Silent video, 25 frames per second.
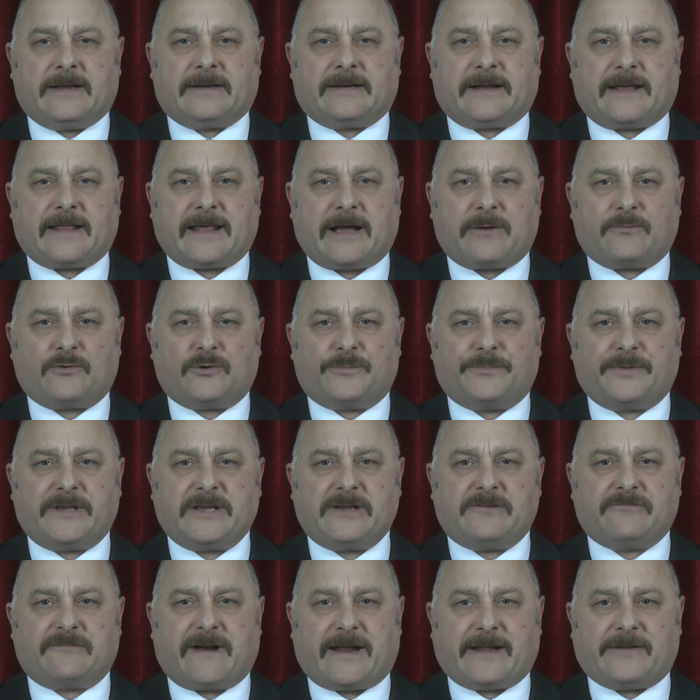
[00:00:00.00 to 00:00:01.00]
Now that would
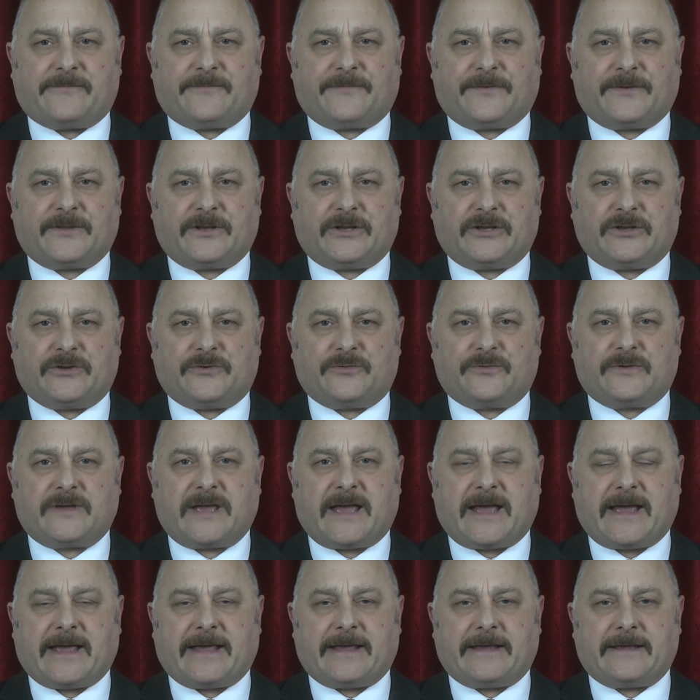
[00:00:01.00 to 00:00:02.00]
be great for the
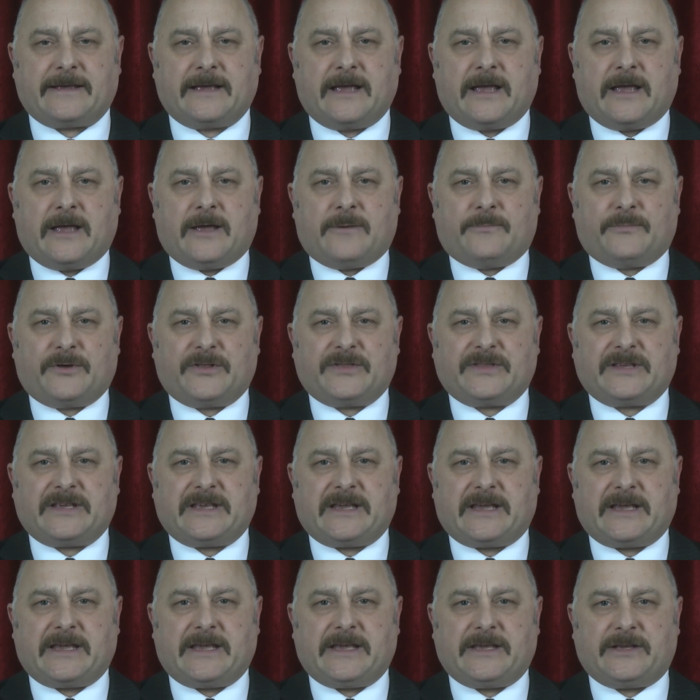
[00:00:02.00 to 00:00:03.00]
UK, but
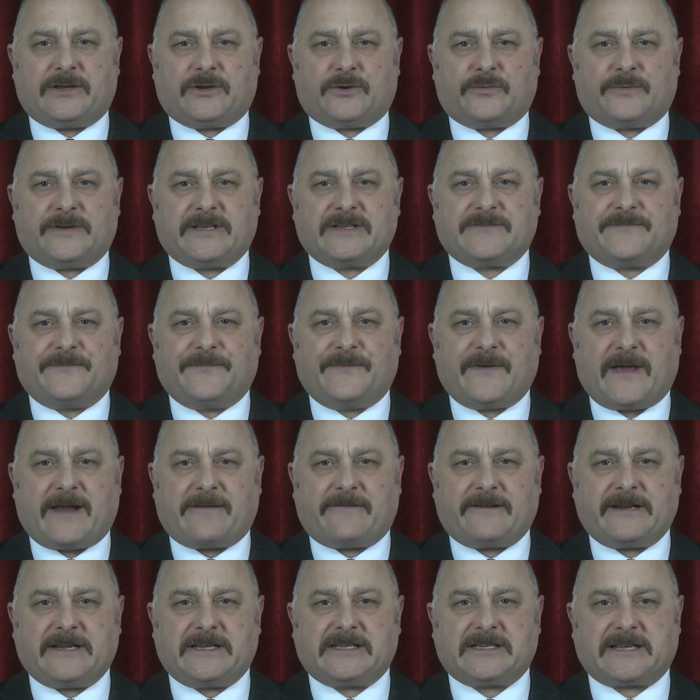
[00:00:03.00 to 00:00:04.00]
the EU is
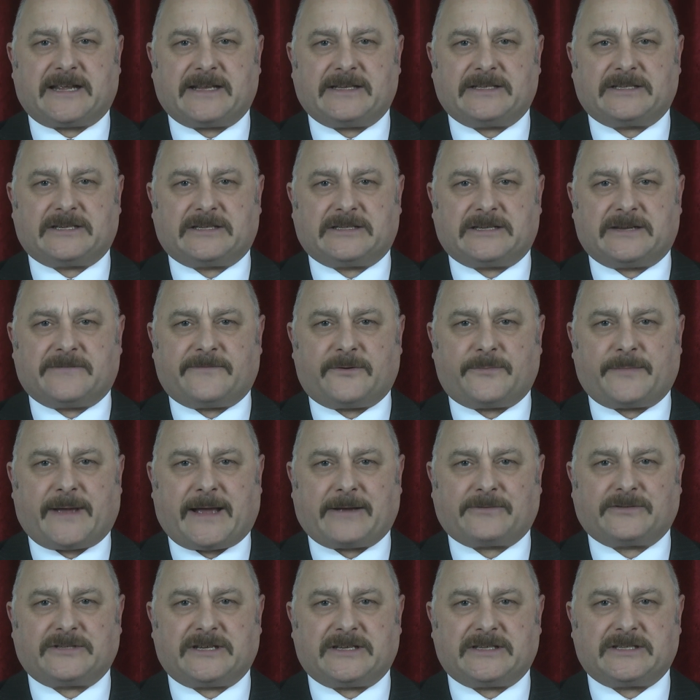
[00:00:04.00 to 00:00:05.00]
very sensitive
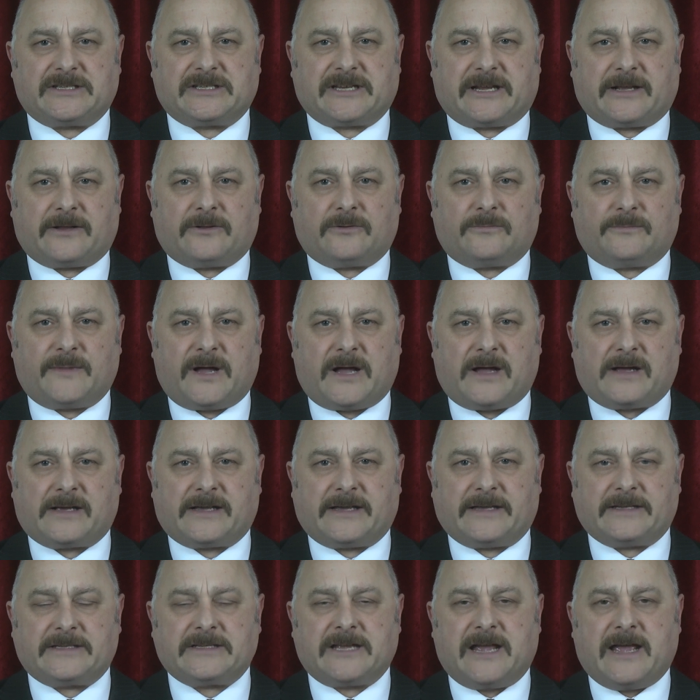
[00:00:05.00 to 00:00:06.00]
about its single
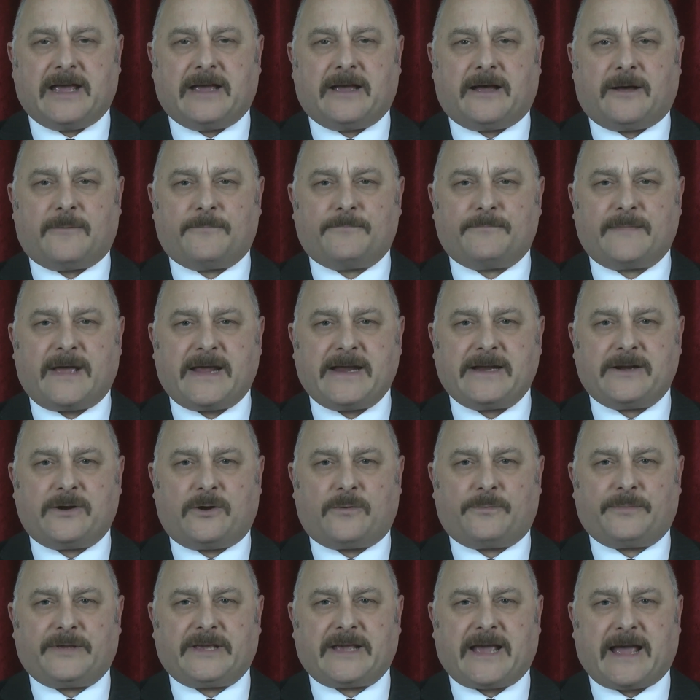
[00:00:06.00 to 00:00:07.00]
market and may
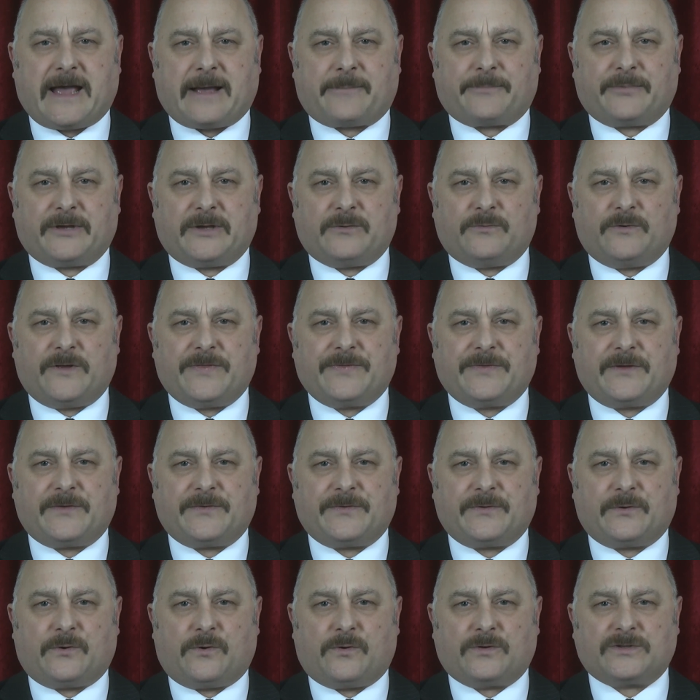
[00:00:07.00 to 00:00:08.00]
not be happy with the
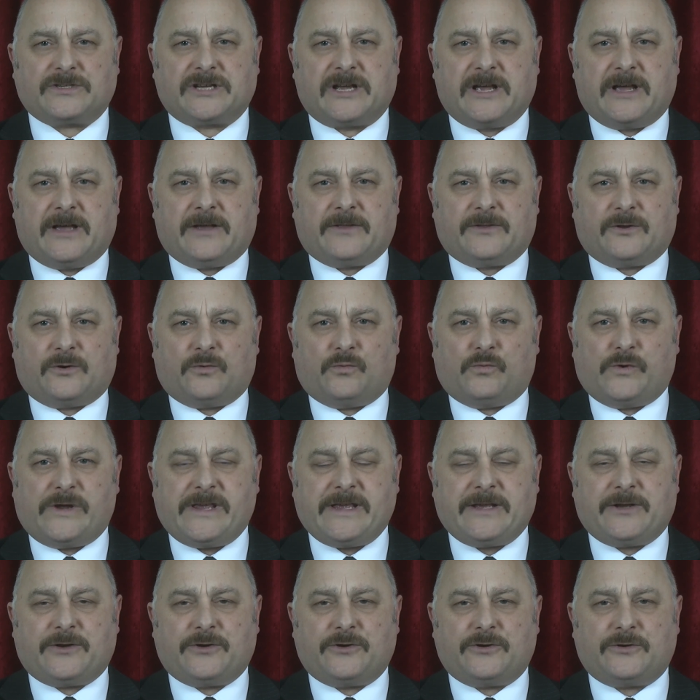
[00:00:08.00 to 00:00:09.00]
thought that
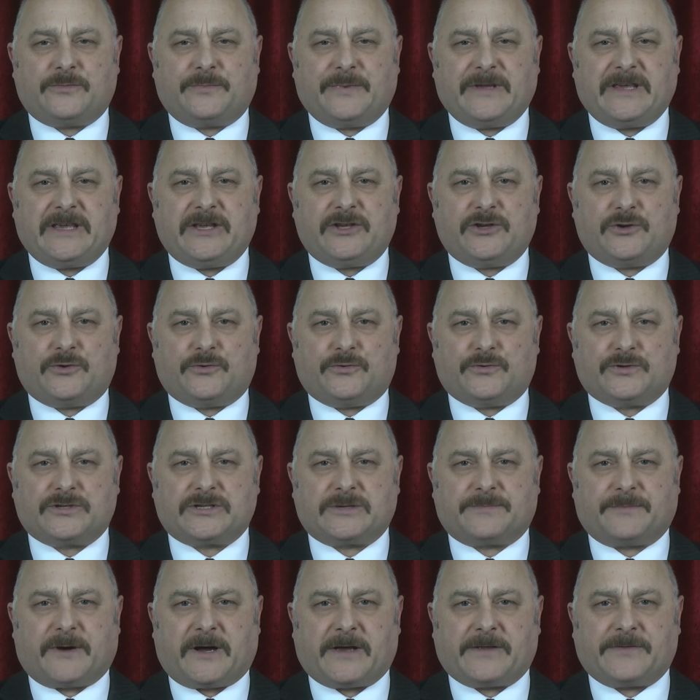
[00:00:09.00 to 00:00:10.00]
we could be
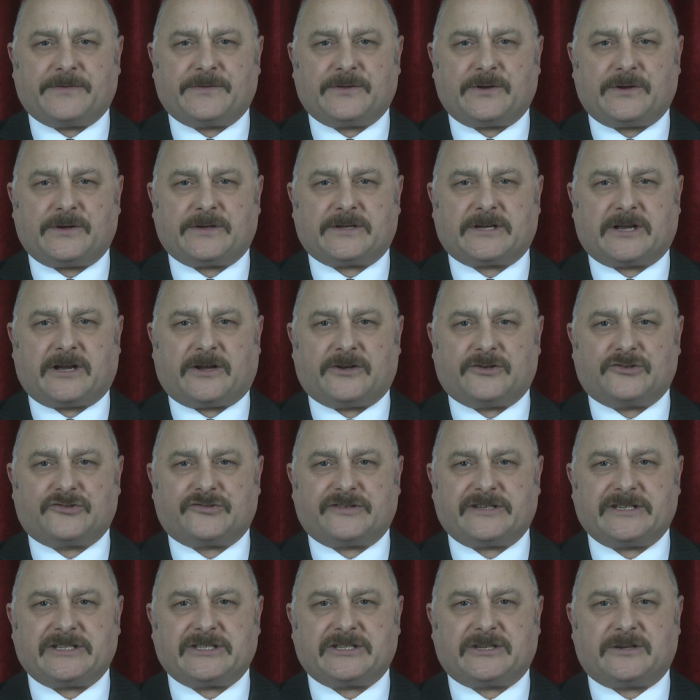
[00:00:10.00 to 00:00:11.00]
used by third
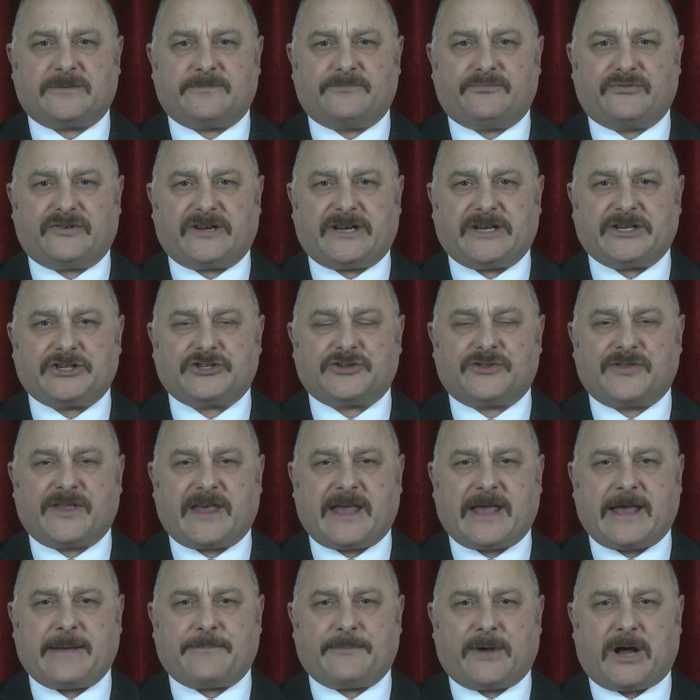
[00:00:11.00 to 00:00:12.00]
countries to breach
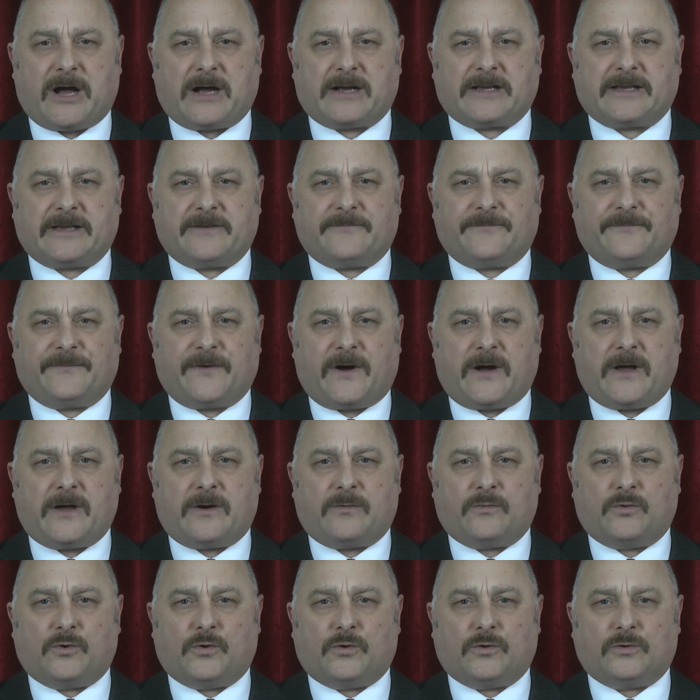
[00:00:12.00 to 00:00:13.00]
their market
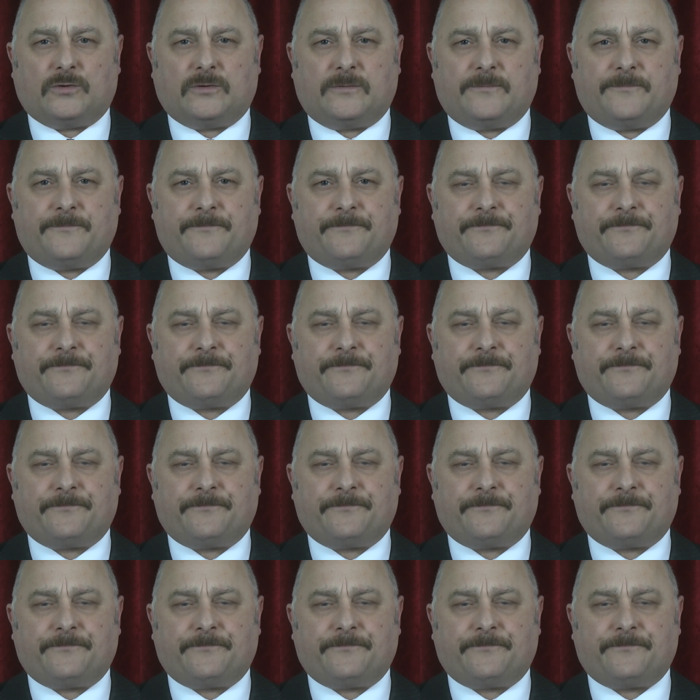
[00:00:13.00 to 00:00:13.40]
firewall.